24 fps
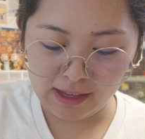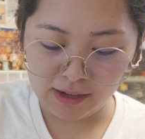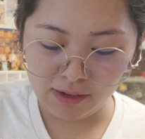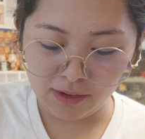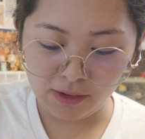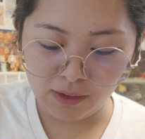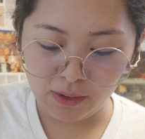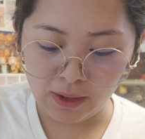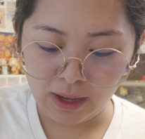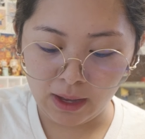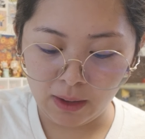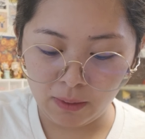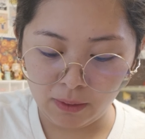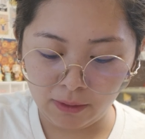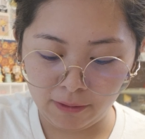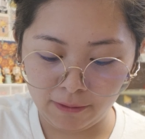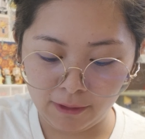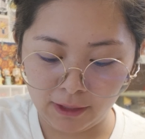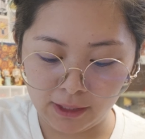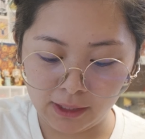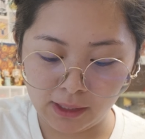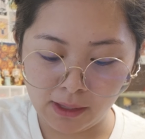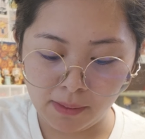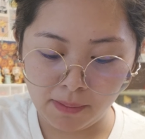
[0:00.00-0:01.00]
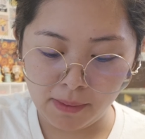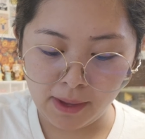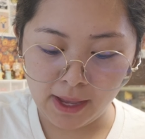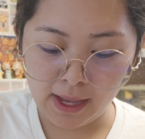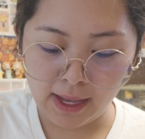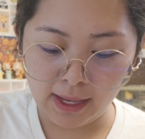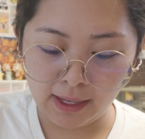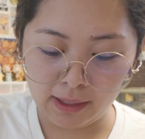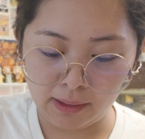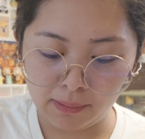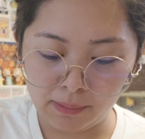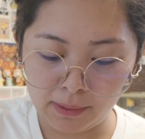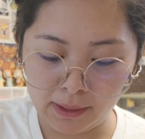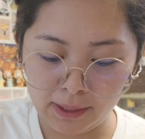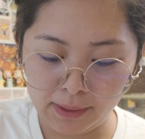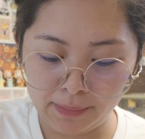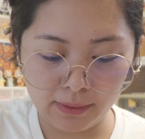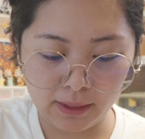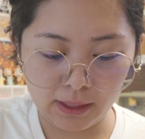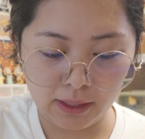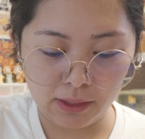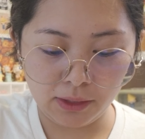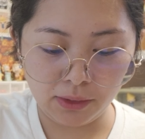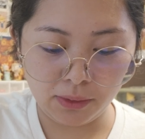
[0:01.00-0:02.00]
I don't know how I would fix the bag, but
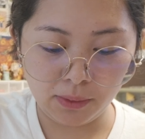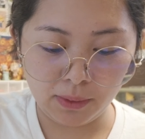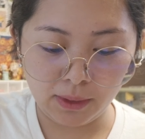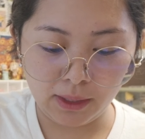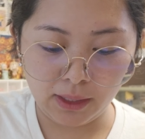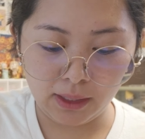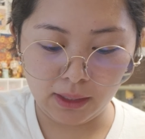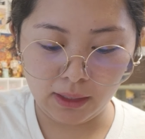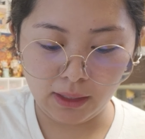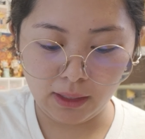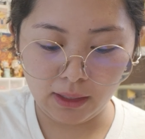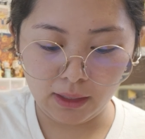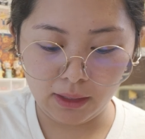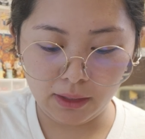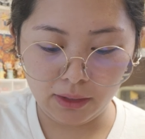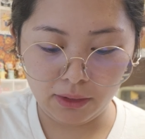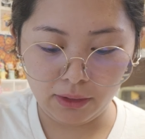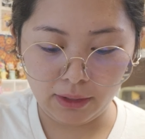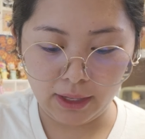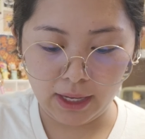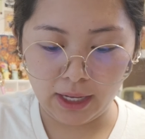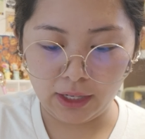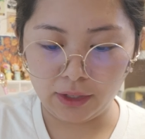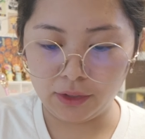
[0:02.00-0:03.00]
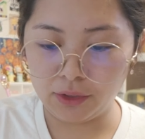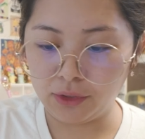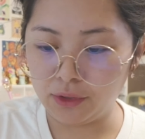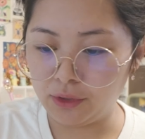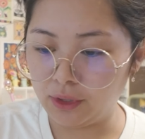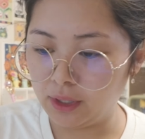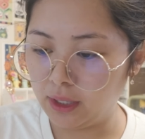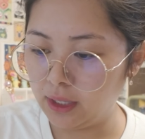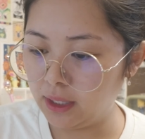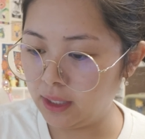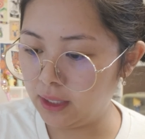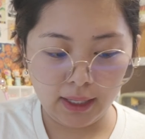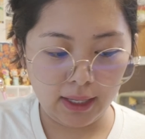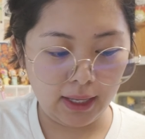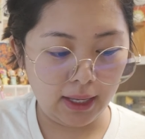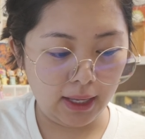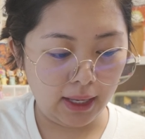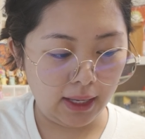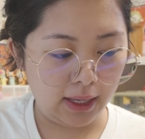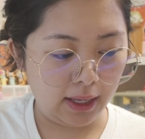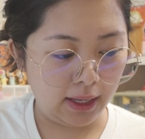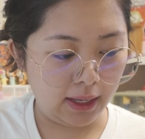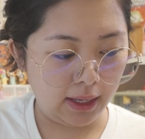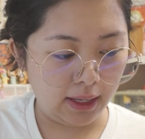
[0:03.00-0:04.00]
I just wanted a little extra.
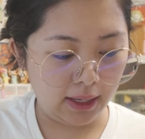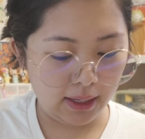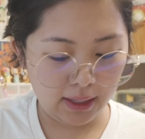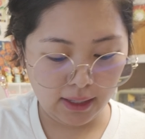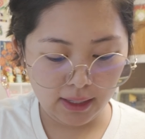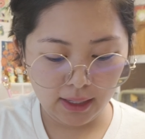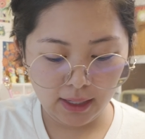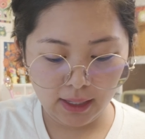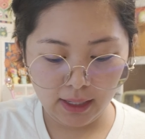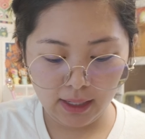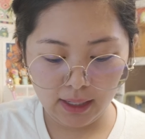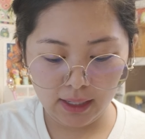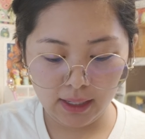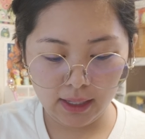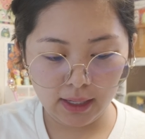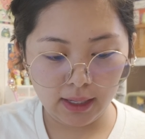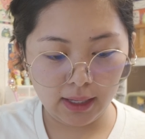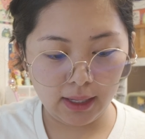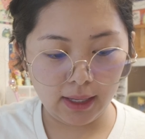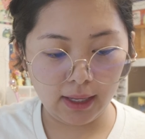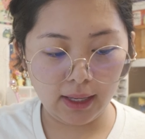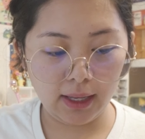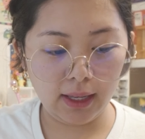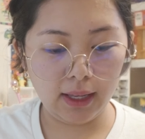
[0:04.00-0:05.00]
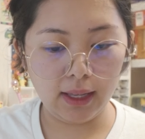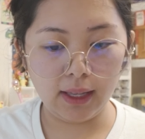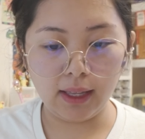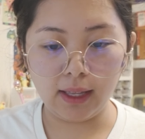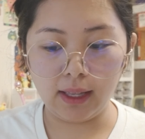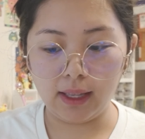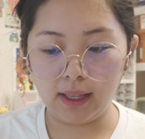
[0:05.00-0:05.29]
And yeah,